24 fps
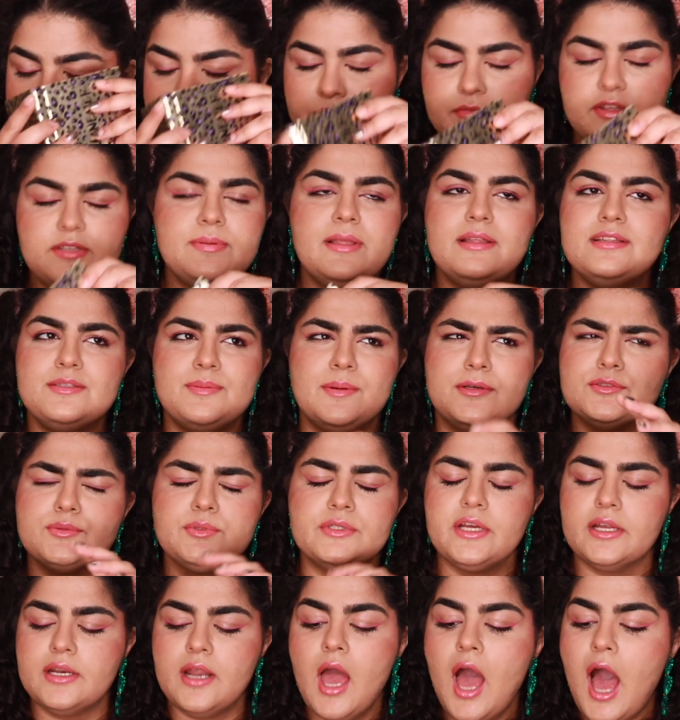This palette smells really
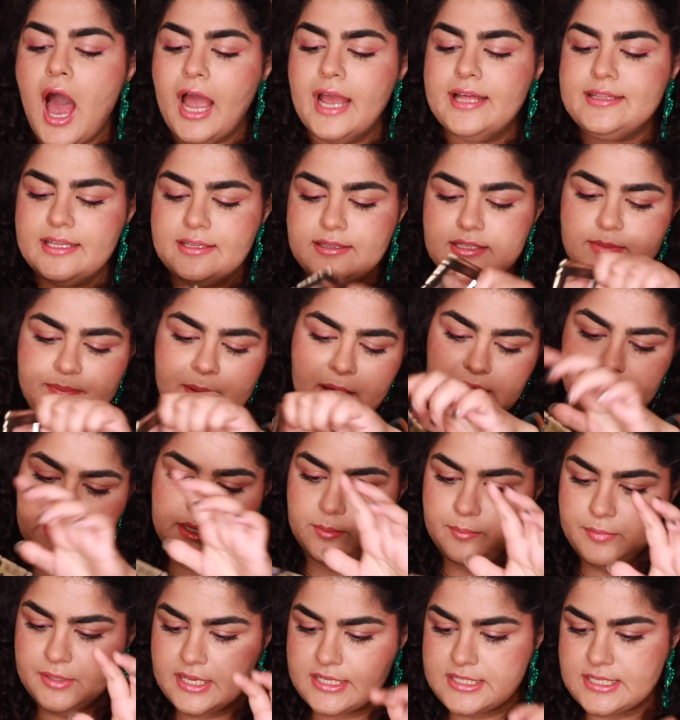good. I like this
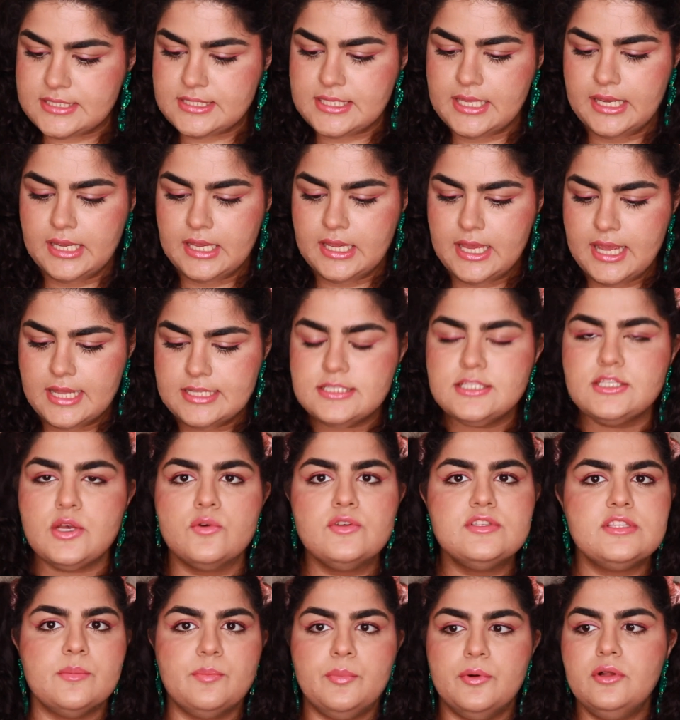palette because it's like, it's so
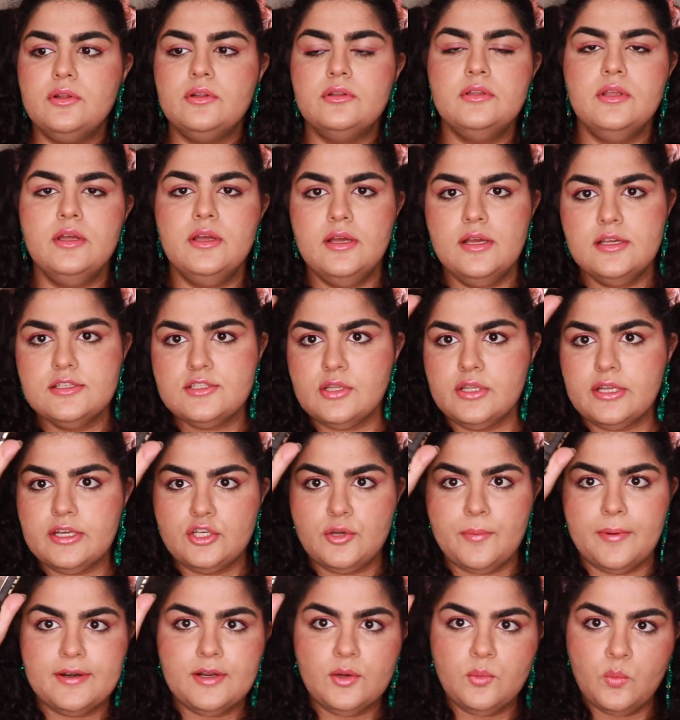simple. So like no
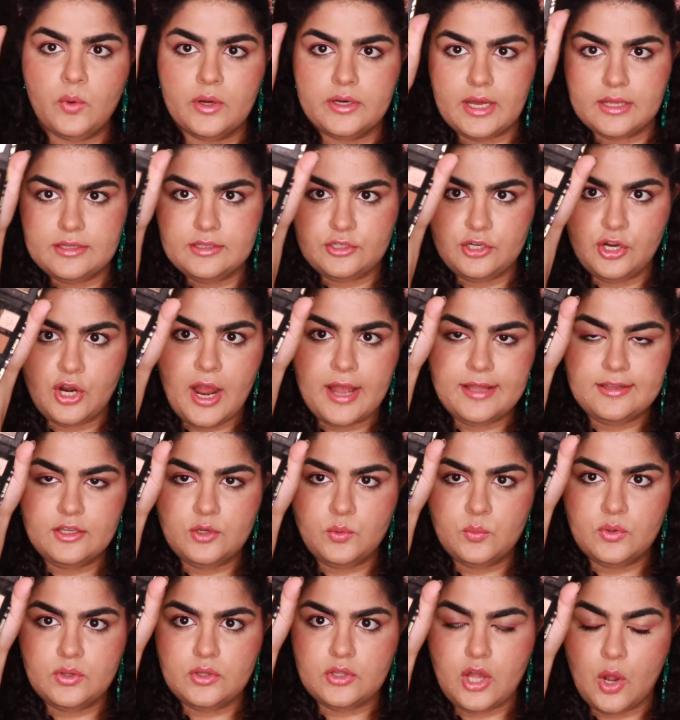matter what, your eye look
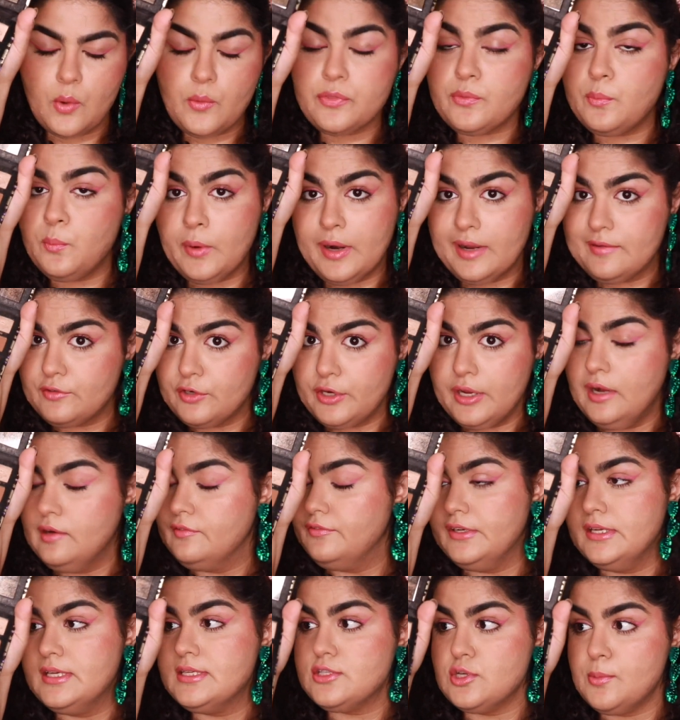will go with whatever your
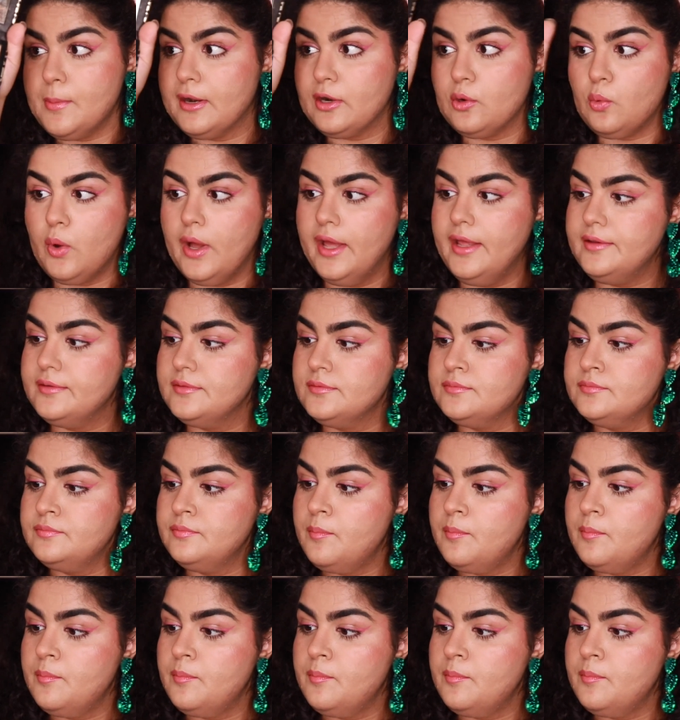outfit is, no matter what.